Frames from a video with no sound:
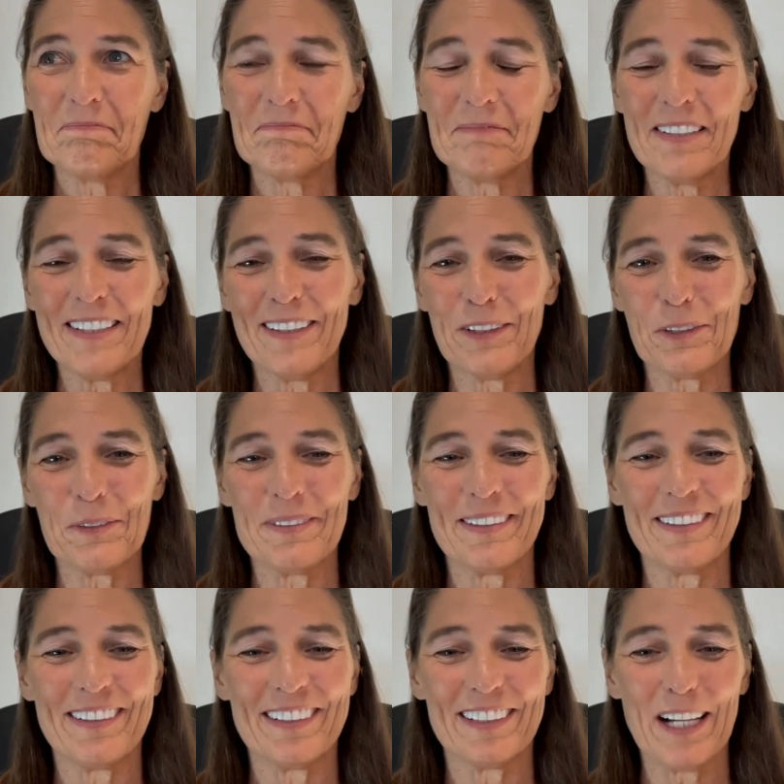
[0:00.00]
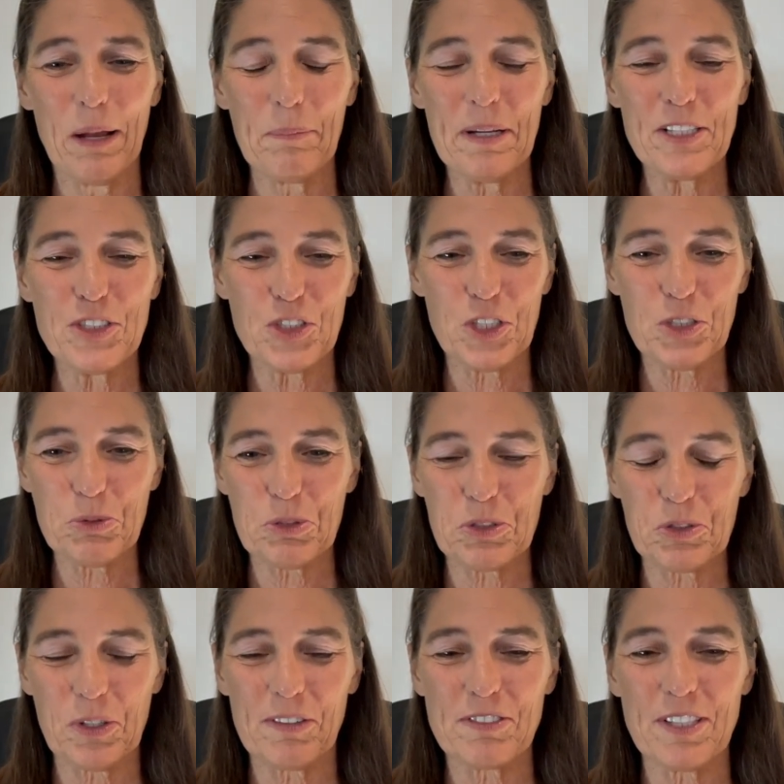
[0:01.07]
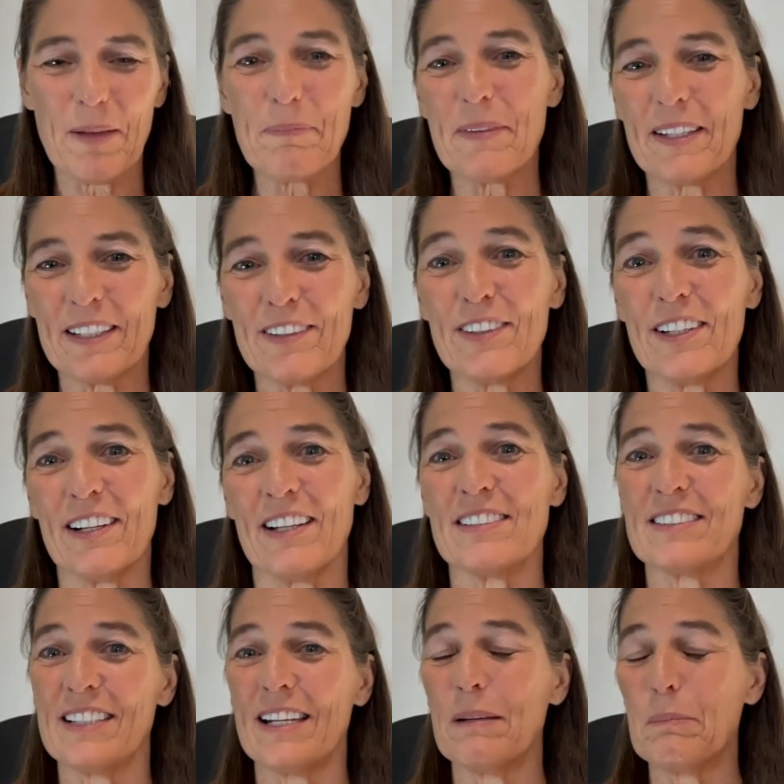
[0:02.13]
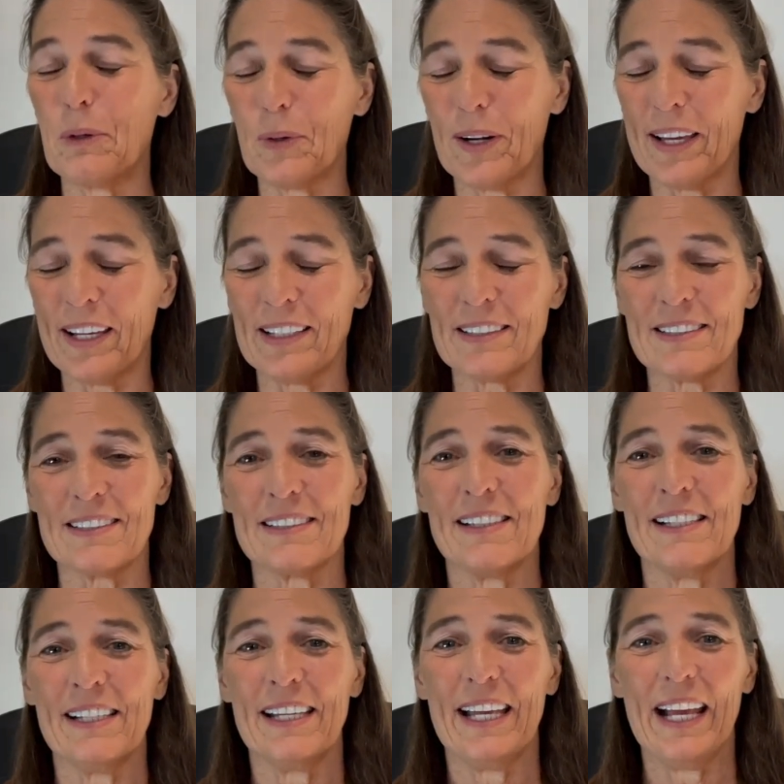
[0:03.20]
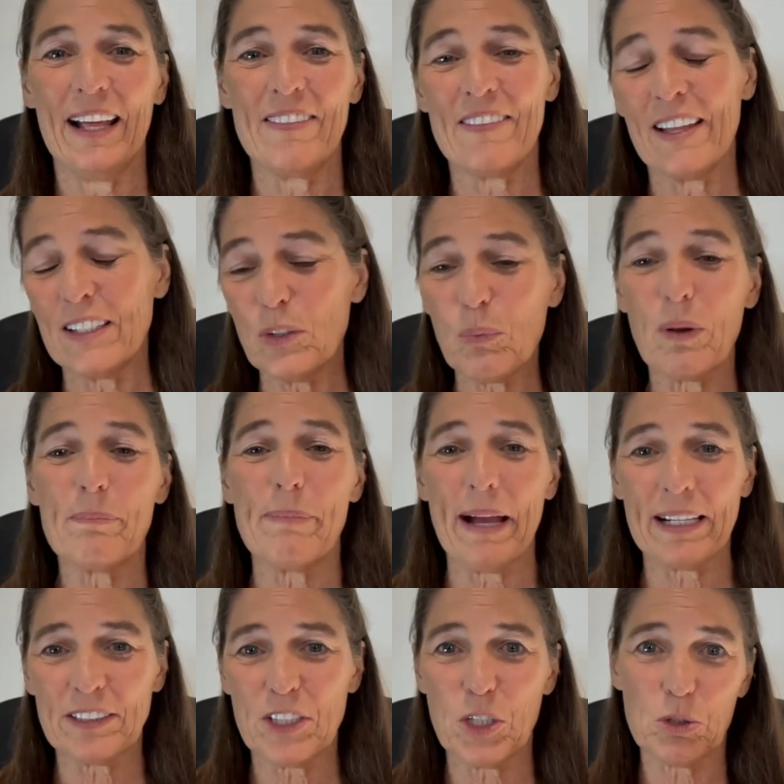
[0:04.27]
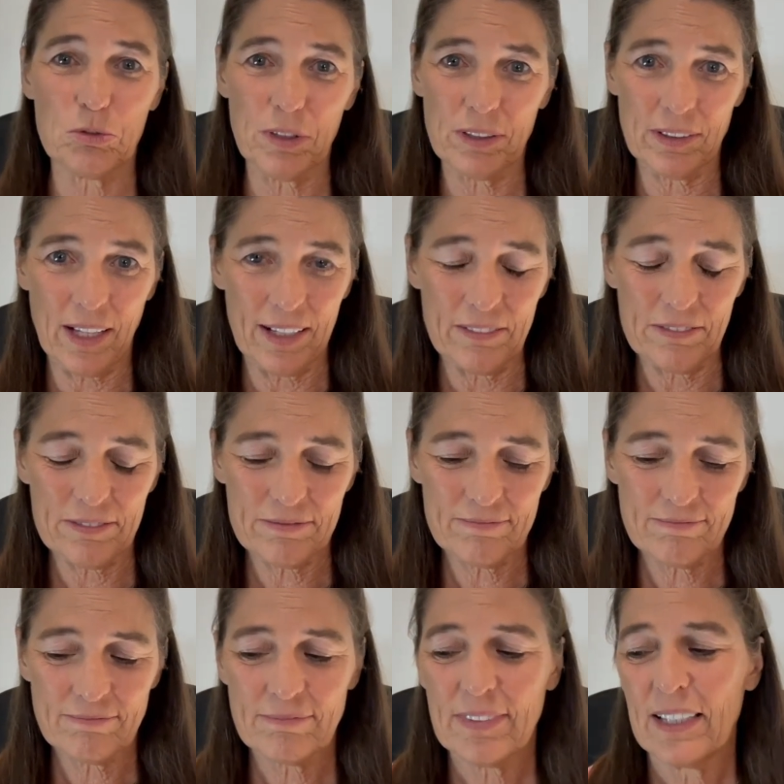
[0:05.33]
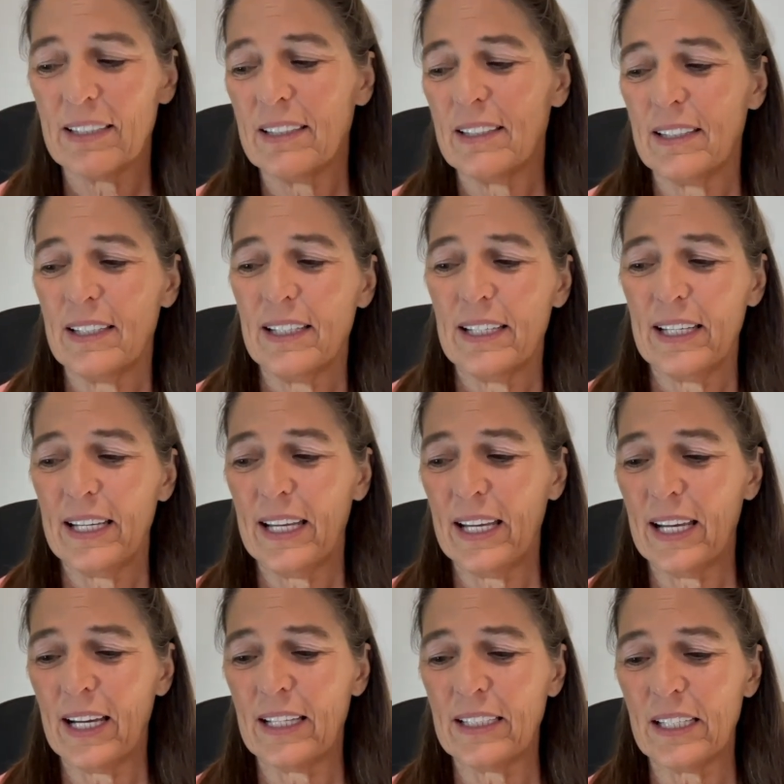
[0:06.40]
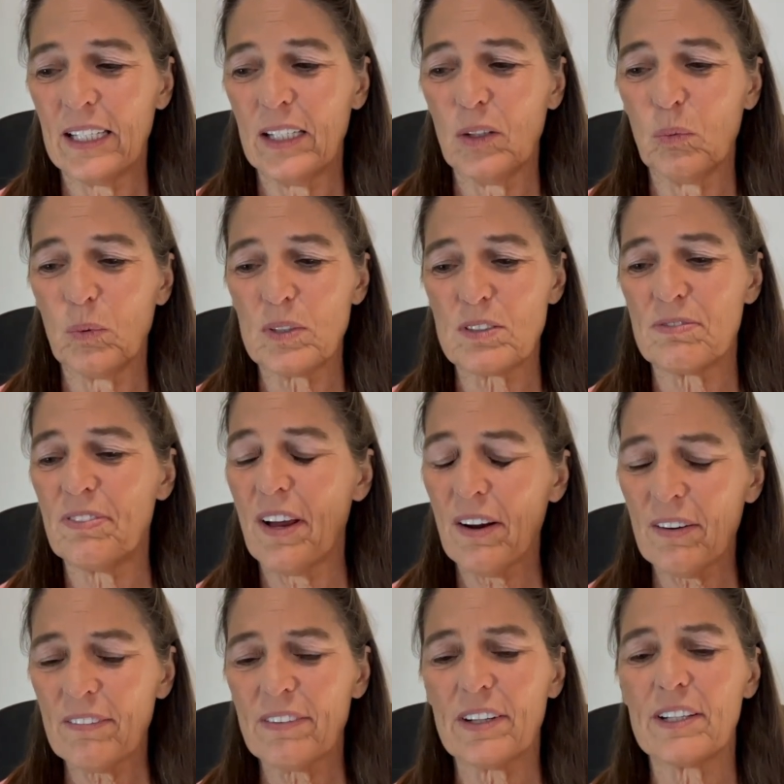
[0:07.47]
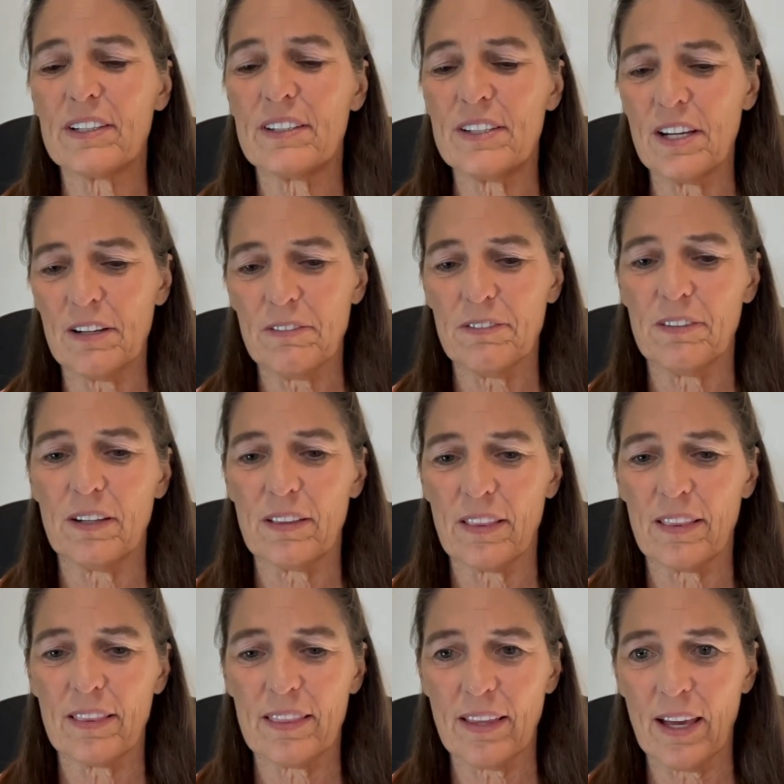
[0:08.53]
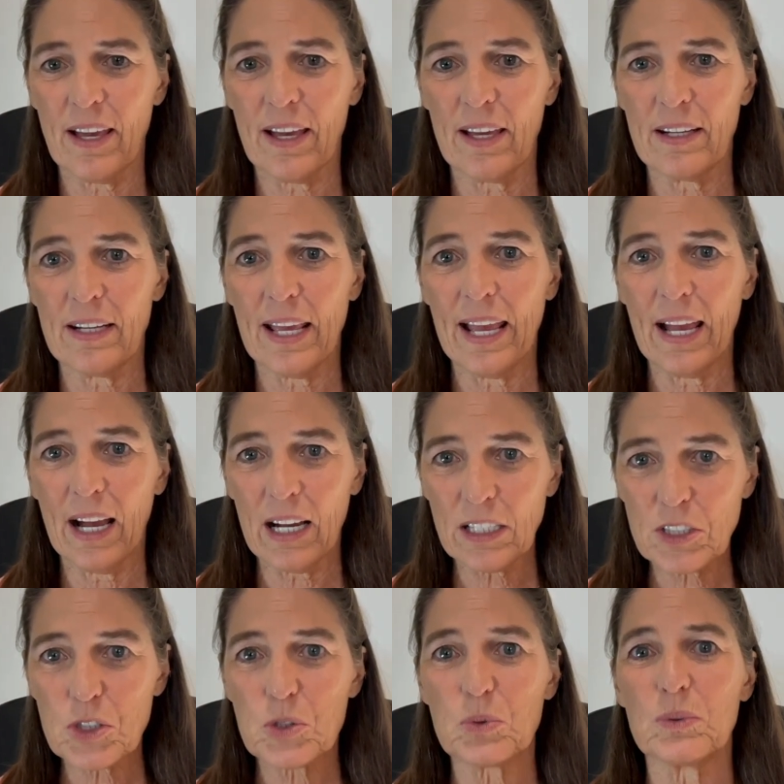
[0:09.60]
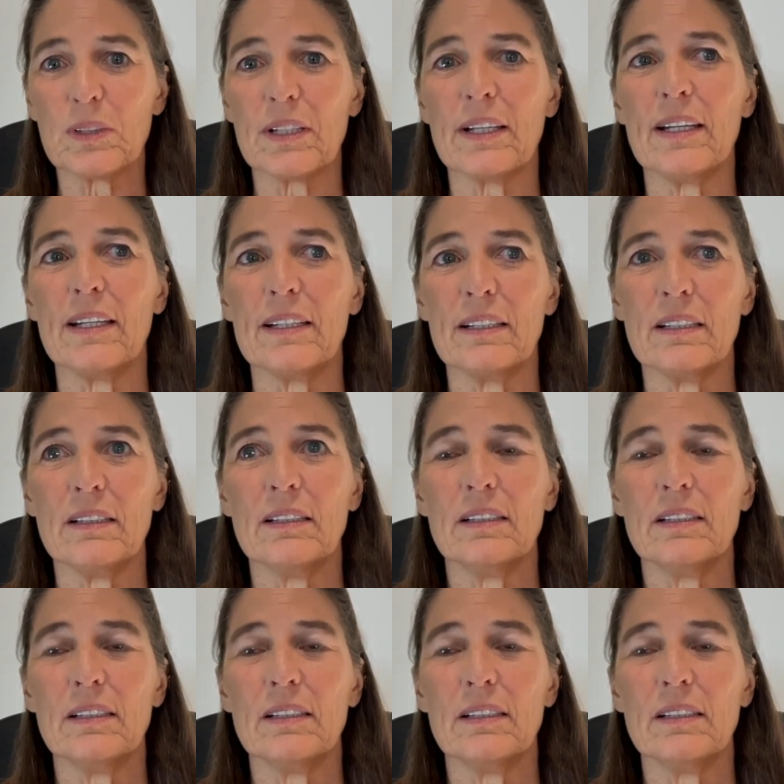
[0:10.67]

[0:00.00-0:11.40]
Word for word: you know, I mean, church was sort of something you did on Sunday mornings, and then you went back to your real life. And it was very, very different than actually